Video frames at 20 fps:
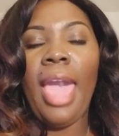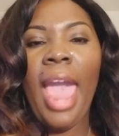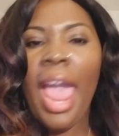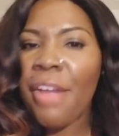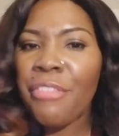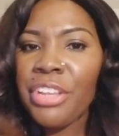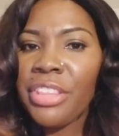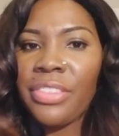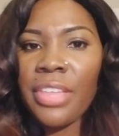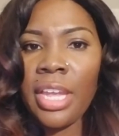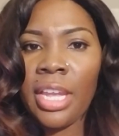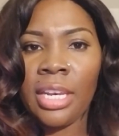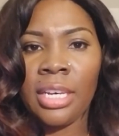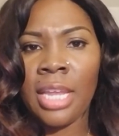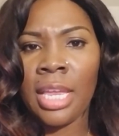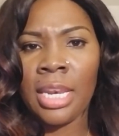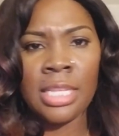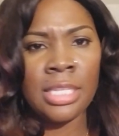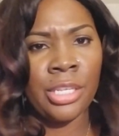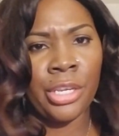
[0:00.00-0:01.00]
everything
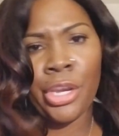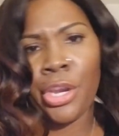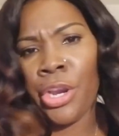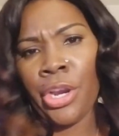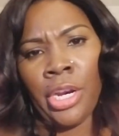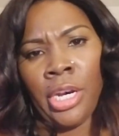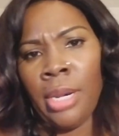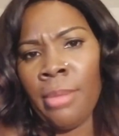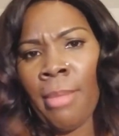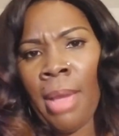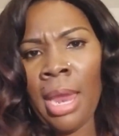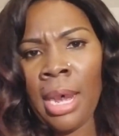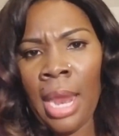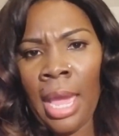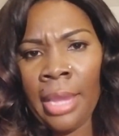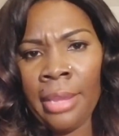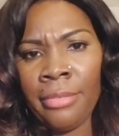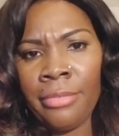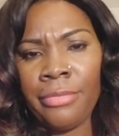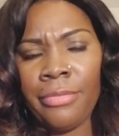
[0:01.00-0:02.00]
that has occurred in my
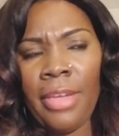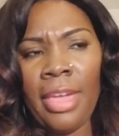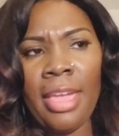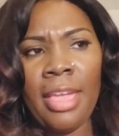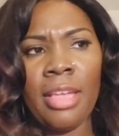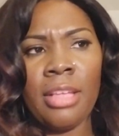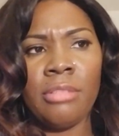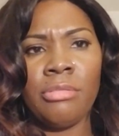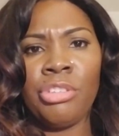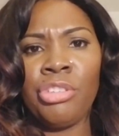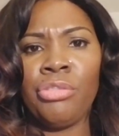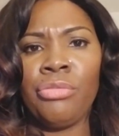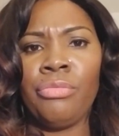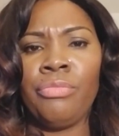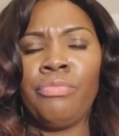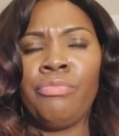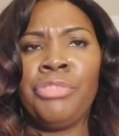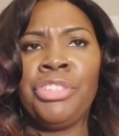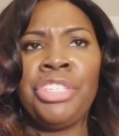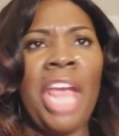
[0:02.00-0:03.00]
life.
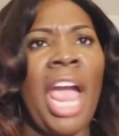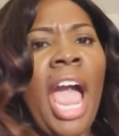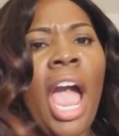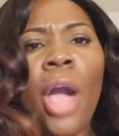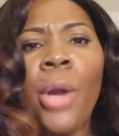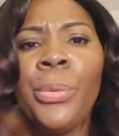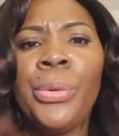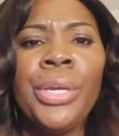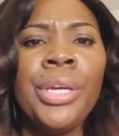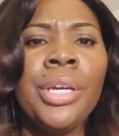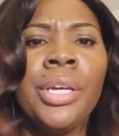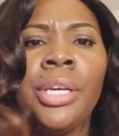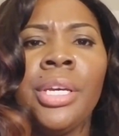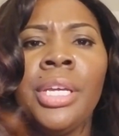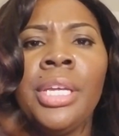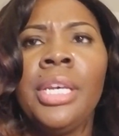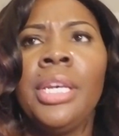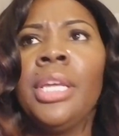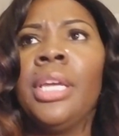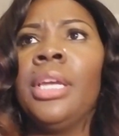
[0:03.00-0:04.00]

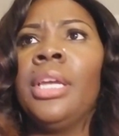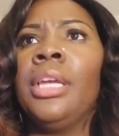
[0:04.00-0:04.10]
Childhood,